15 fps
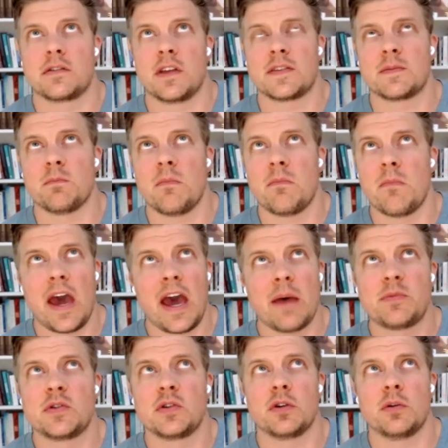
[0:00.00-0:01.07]
That's
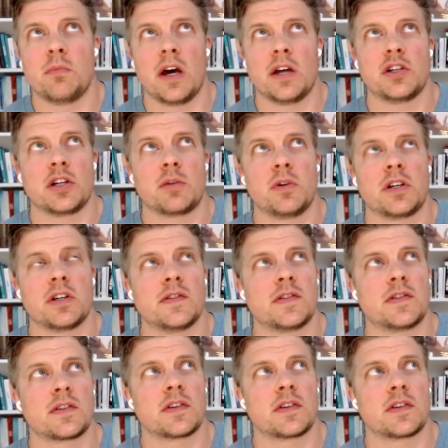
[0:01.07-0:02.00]
absolutely magic because